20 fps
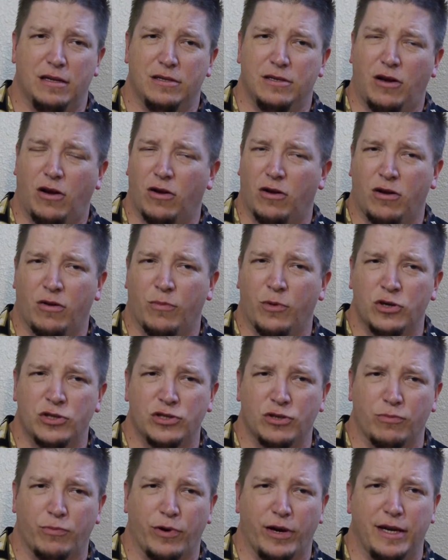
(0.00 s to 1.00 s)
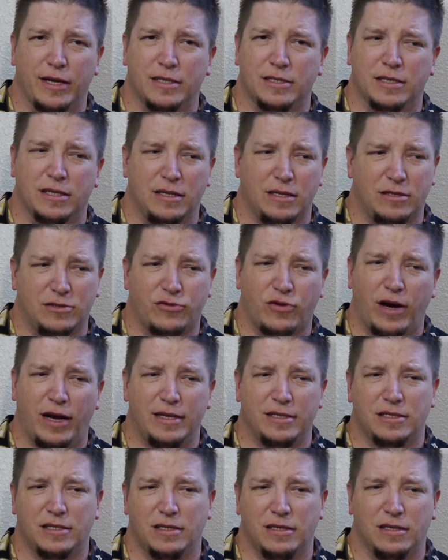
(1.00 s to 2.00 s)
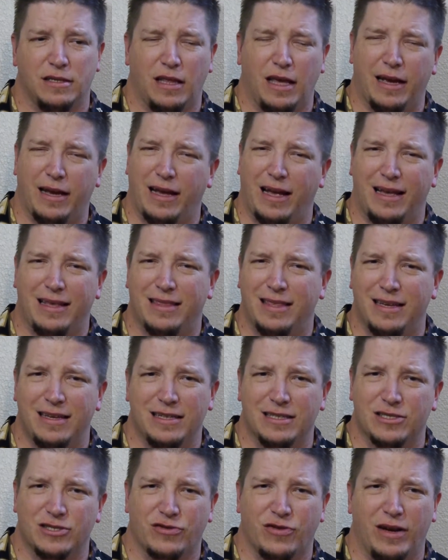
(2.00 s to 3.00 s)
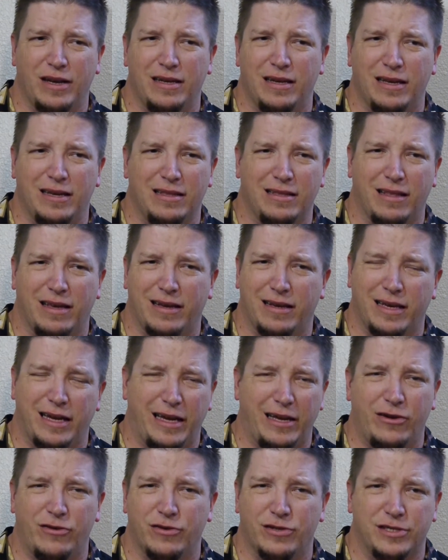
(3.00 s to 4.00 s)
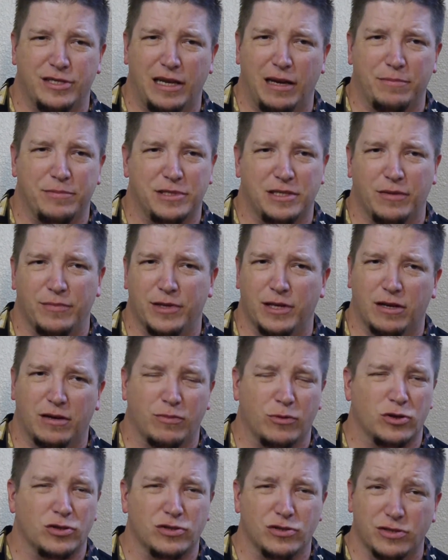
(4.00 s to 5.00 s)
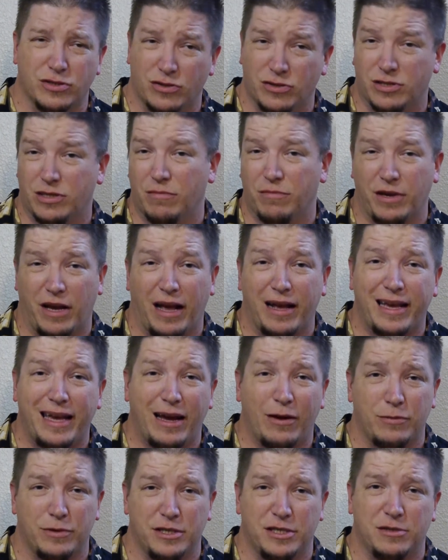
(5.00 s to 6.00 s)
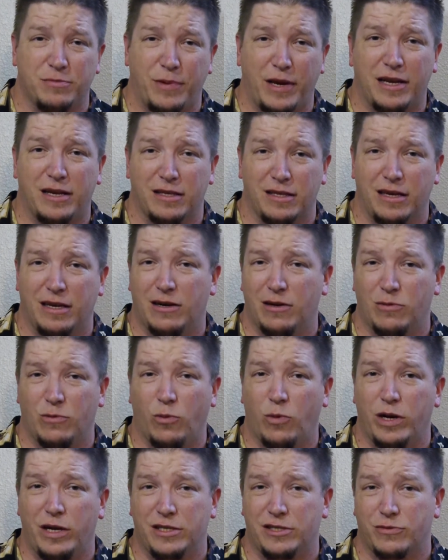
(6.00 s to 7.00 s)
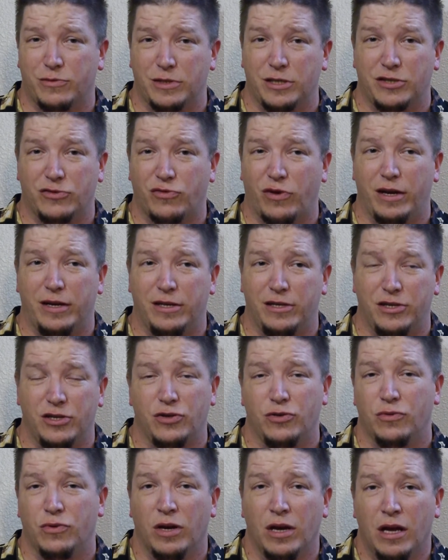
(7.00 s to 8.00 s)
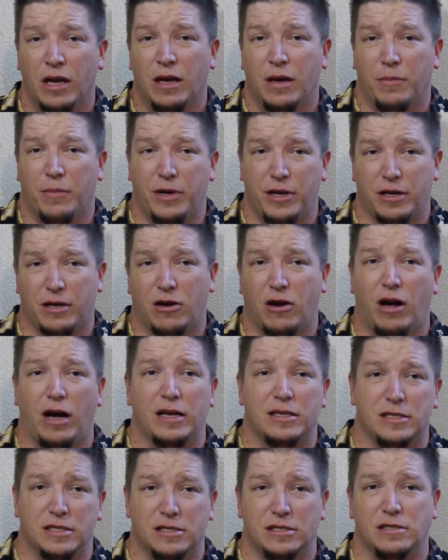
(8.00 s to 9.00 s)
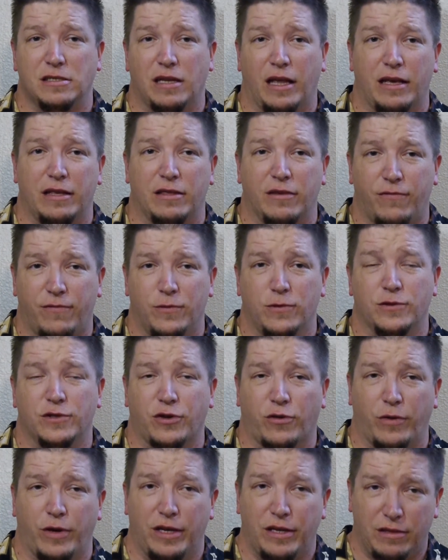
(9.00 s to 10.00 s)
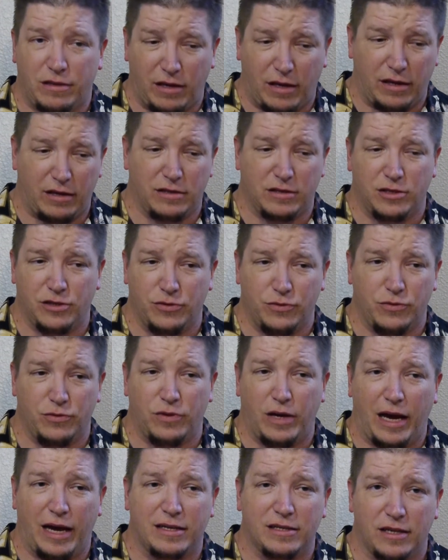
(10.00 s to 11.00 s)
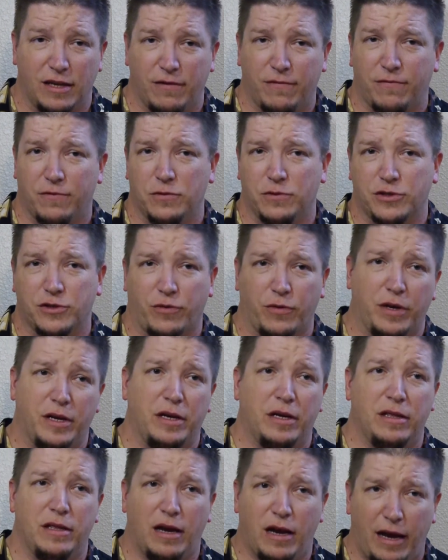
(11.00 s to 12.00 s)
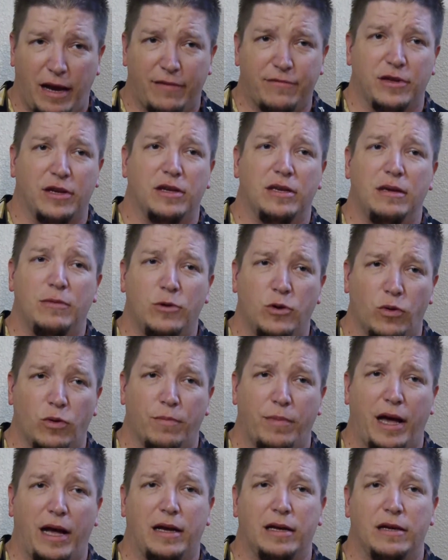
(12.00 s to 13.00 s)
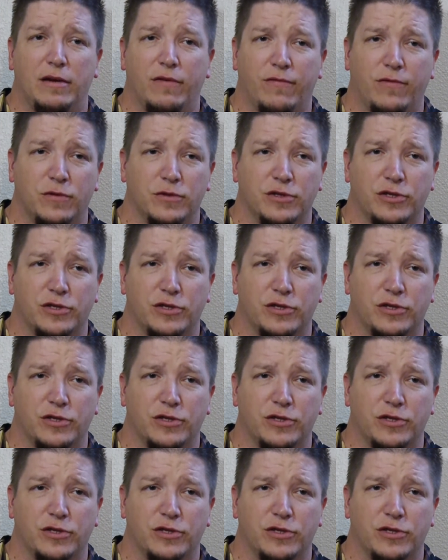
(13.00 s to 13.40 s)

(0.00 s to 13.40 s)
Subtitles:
on commercial breaks, it tries to, like, I think it's trying to like intercept some of the commercials or something. I can't really speculate on what it's really trying to do, but it causes like the full screen thing to exit full screen, and then I have to keep going back into full